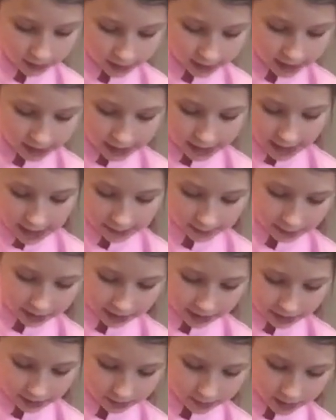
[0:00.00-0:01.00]
Same with
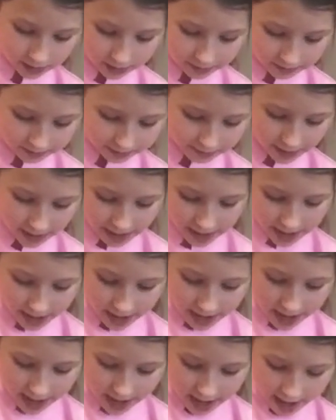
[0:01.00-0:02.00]
this one.
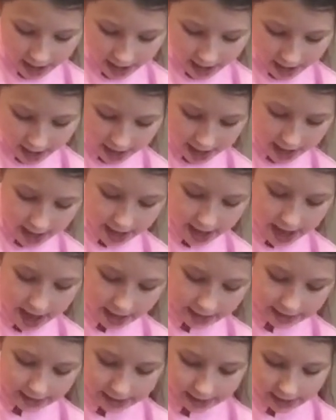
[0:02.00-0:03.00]

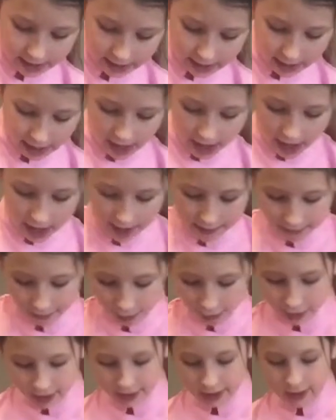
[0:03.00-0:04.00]
And I'm
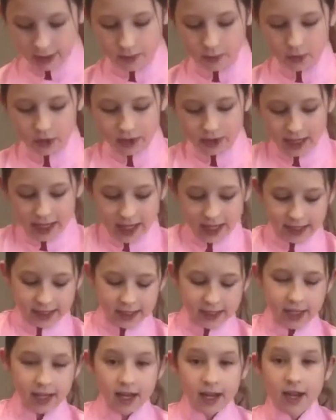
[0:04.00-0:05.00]
going to put
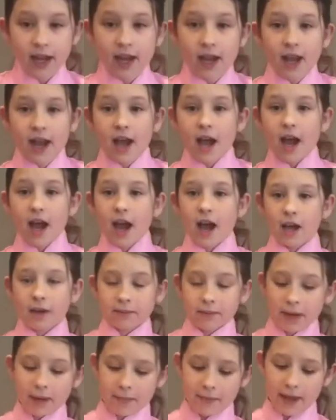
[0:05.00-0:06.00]
this
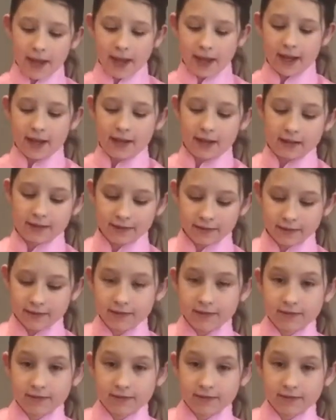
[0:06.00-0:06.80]
on my pan.